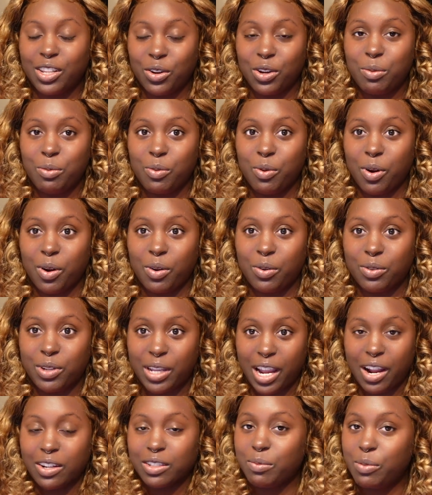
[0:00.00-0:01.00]
Don't get me wrong. The
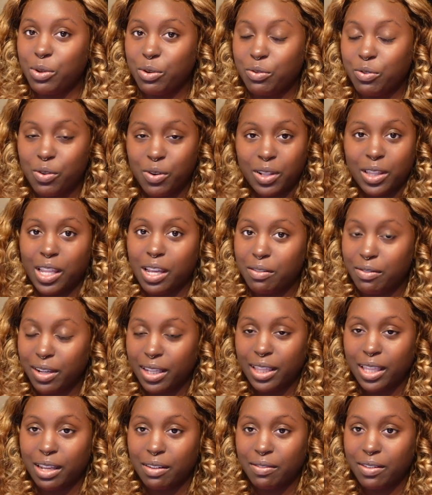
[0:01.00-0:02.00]
hair is beautiful. Love
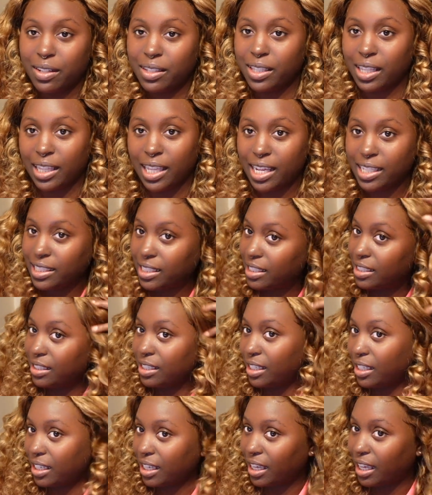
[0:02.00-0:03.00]
it. Love it. The lace is
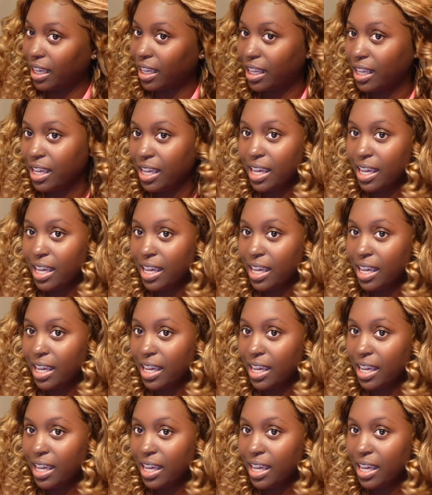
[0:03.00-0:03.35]
good.